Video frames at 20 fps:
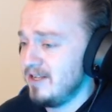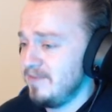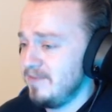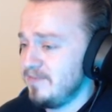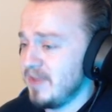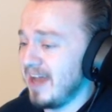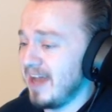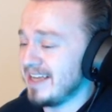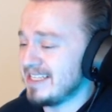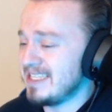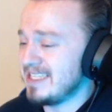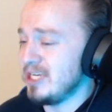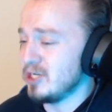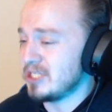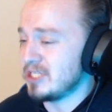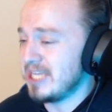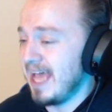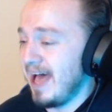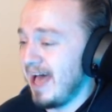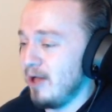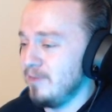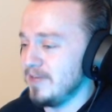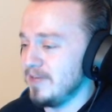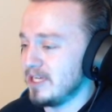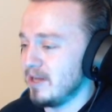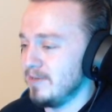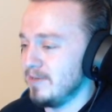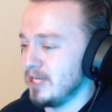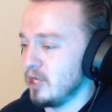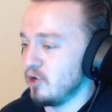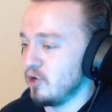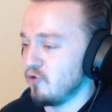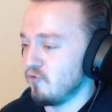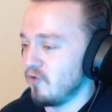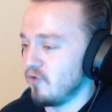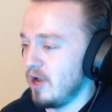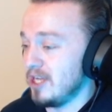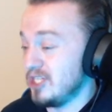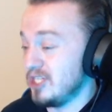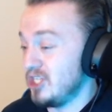I can see your talent becoming
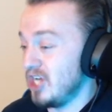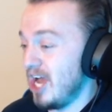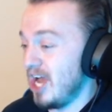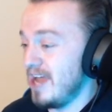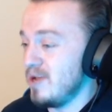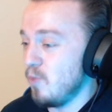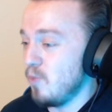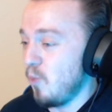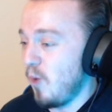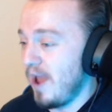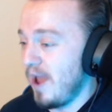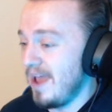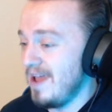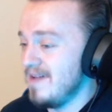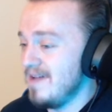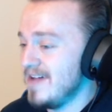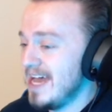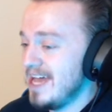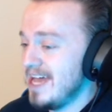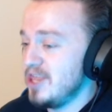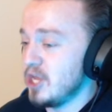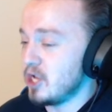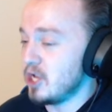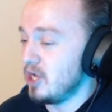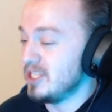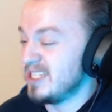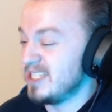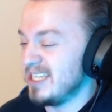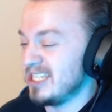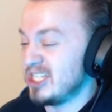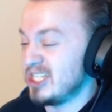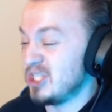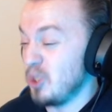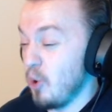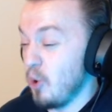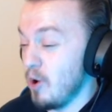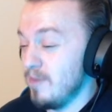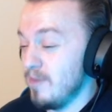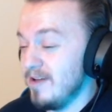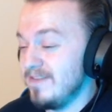a giant wave that causes a
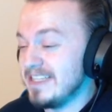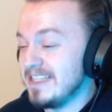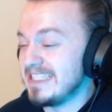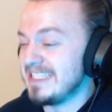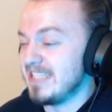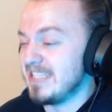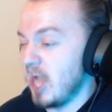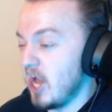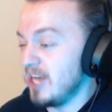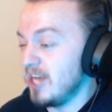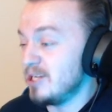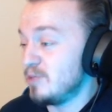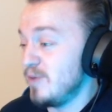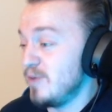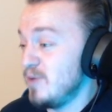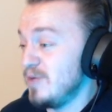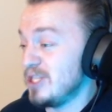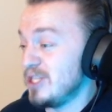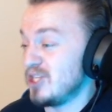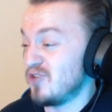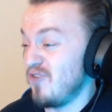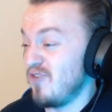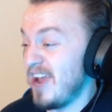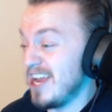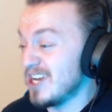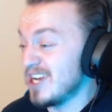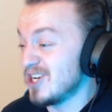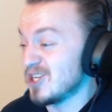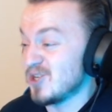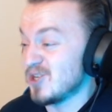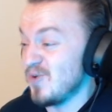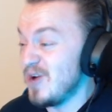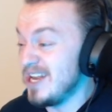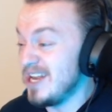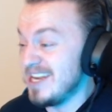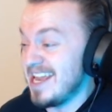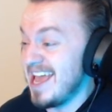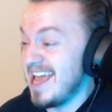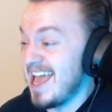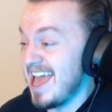storm of astonishment with trainers
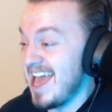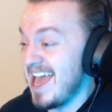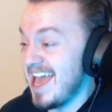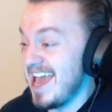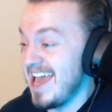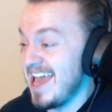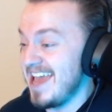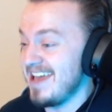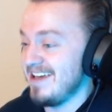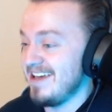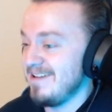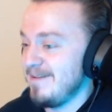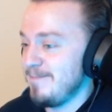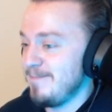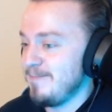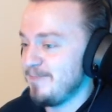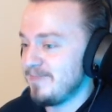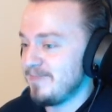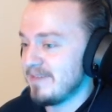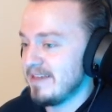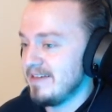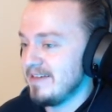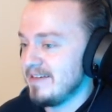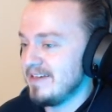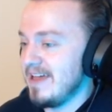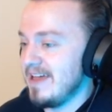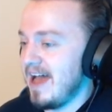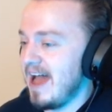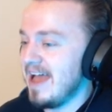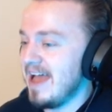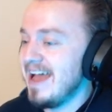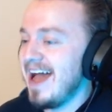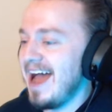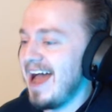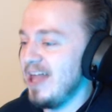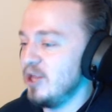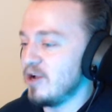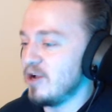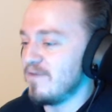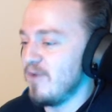one day. Ha,
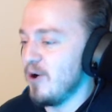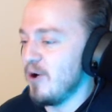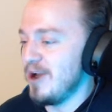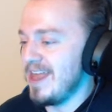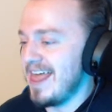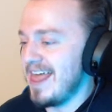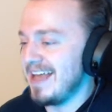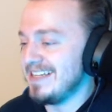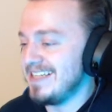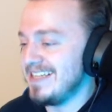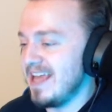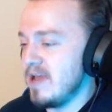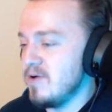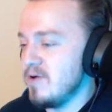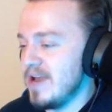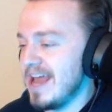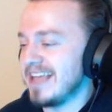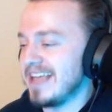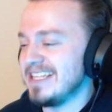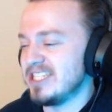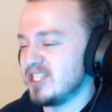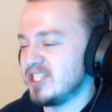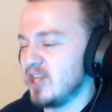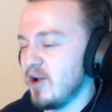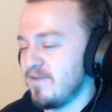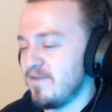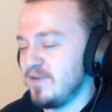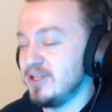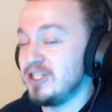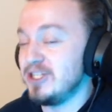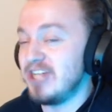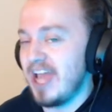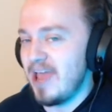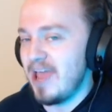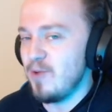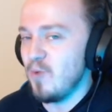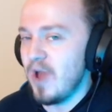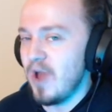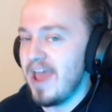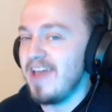I look forward to that day when I can surf your
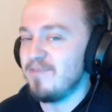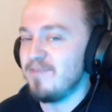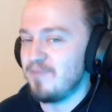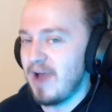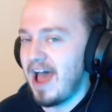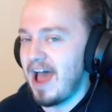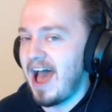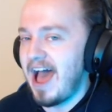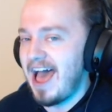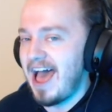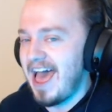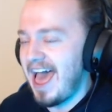giant wave, brah.